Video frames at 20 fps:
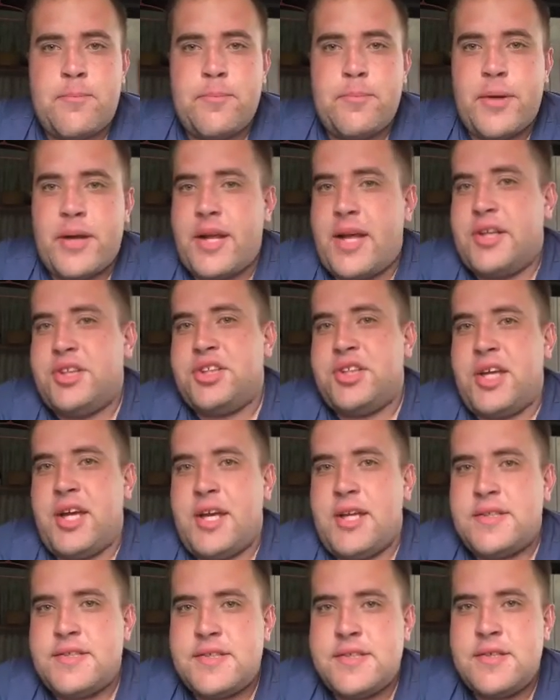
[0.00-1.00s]
by a
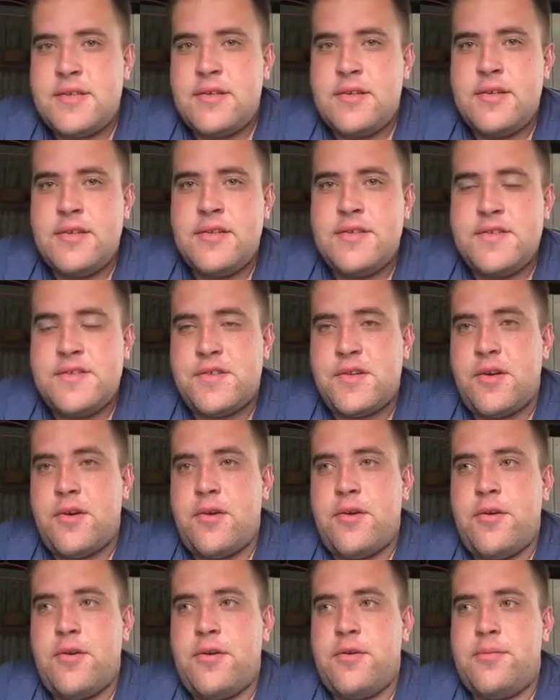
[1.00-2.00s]
chance.
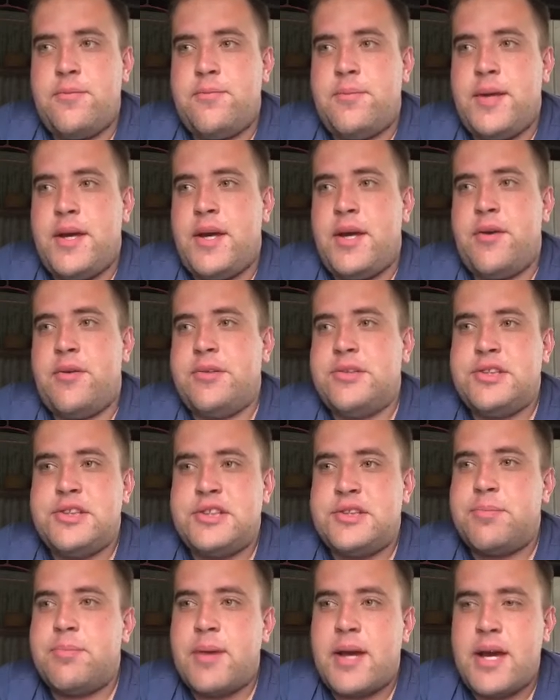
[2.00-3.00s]
So yeah, it was
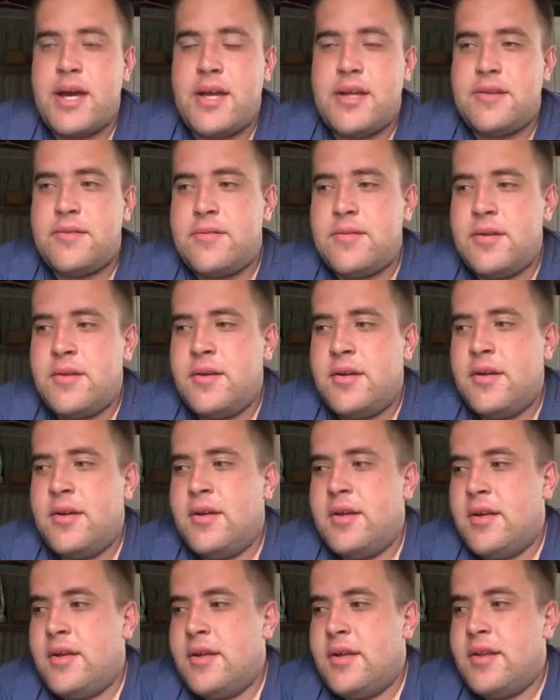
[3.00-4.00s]
just made
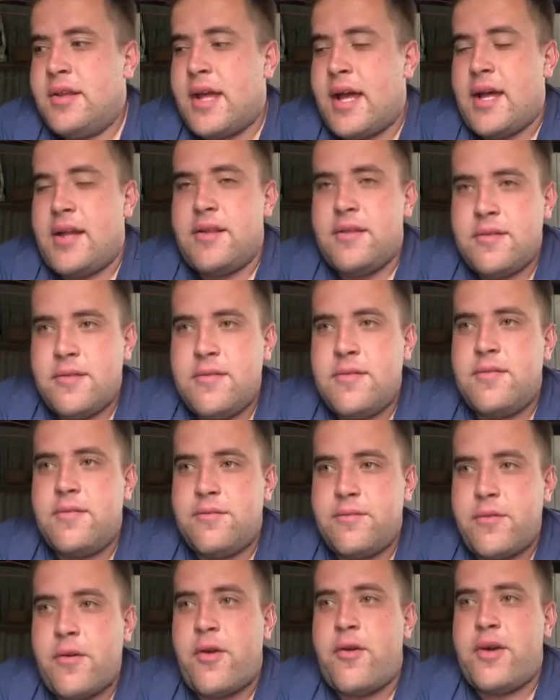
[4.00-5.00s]
that
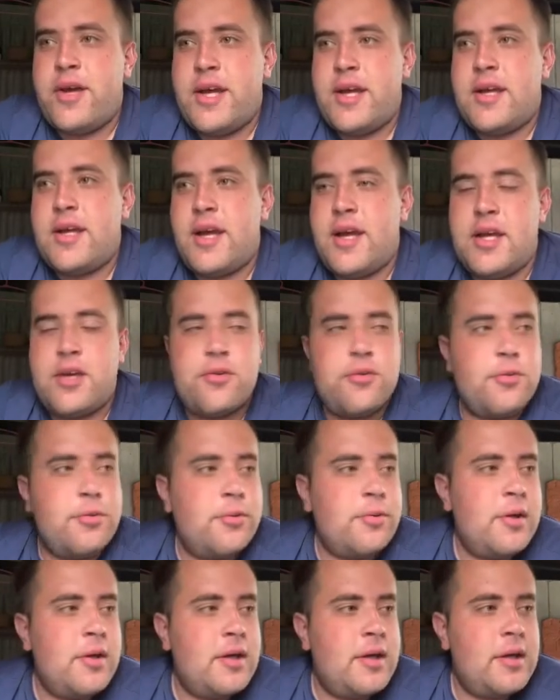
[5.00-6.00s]
very
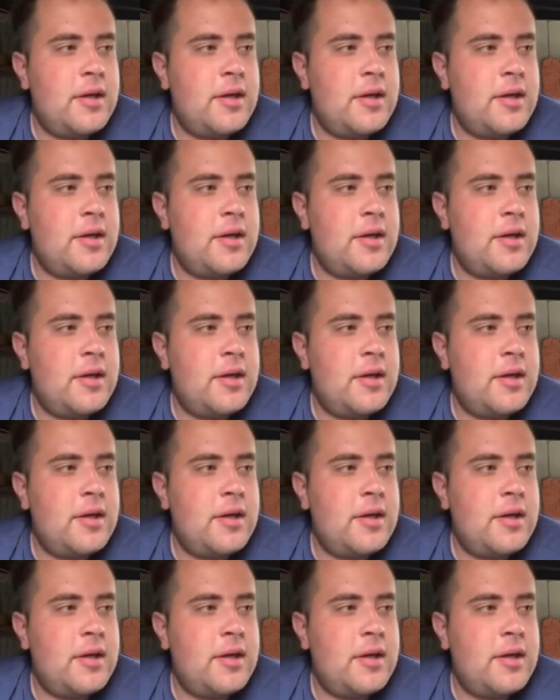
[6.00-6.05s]
equal.